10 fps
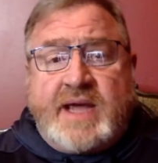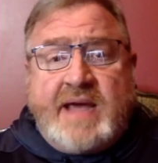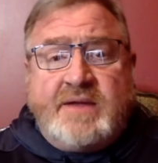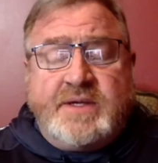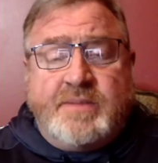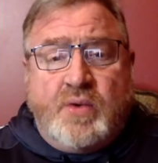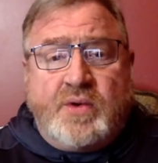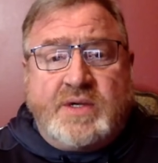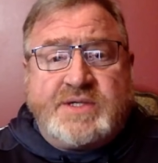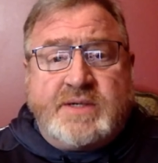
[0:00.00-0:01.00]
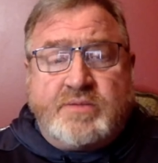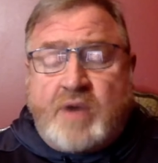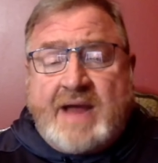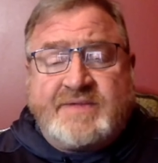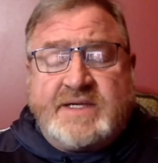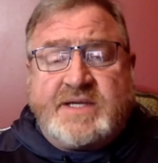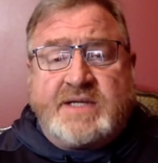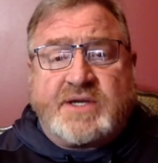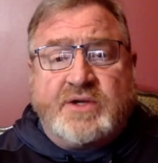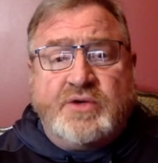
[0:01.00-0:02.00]
Kalen DeBoer arrives in
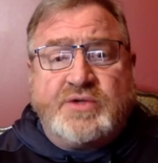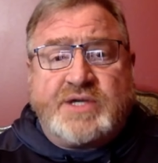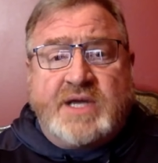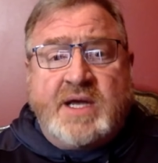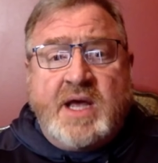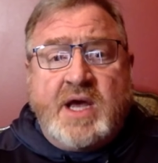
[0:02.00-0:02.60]
Tuscaloosa